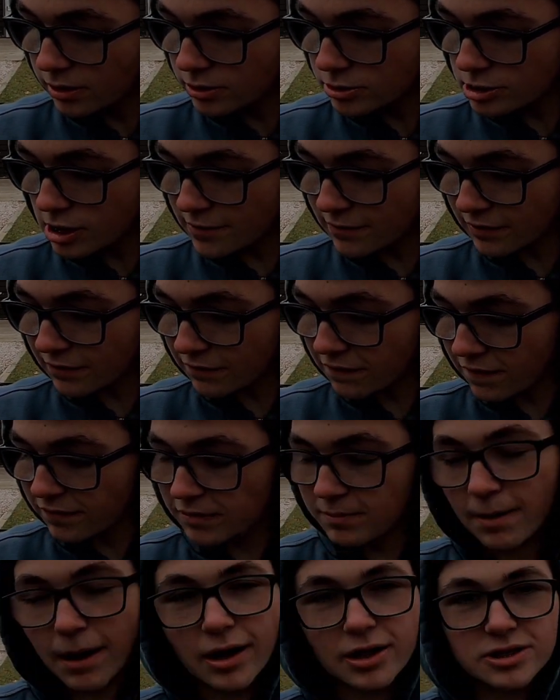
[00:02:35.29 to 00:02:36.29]
driving
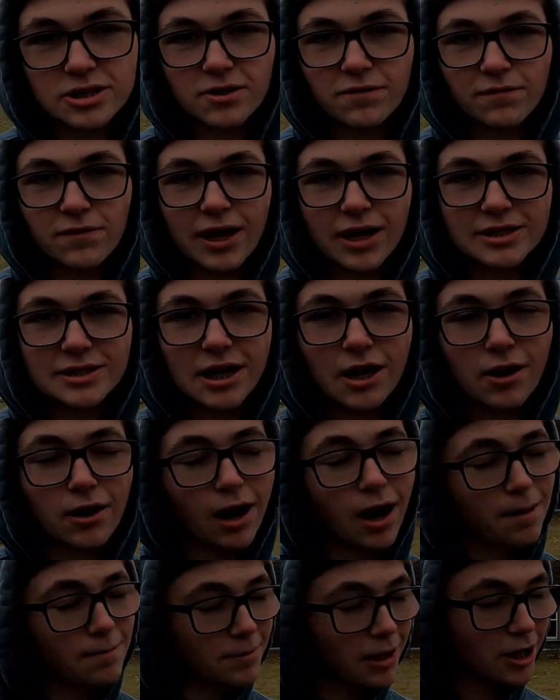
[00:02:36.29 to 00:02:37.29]
50 miles on a flat tire.
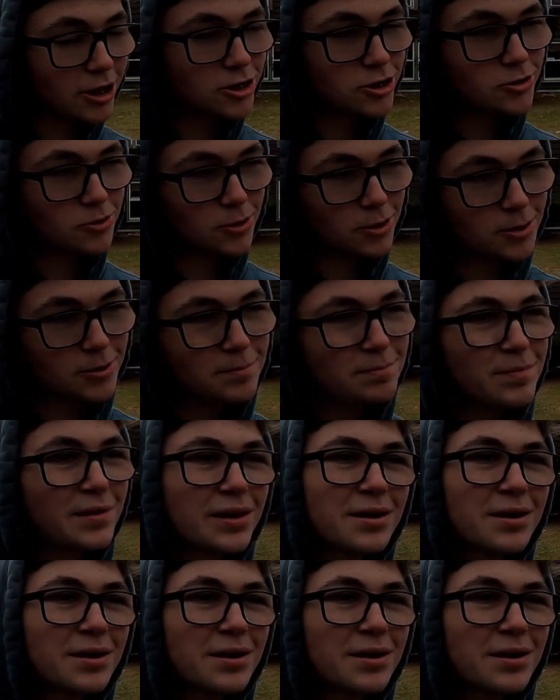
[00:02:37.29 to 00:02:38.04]
I'm not sure.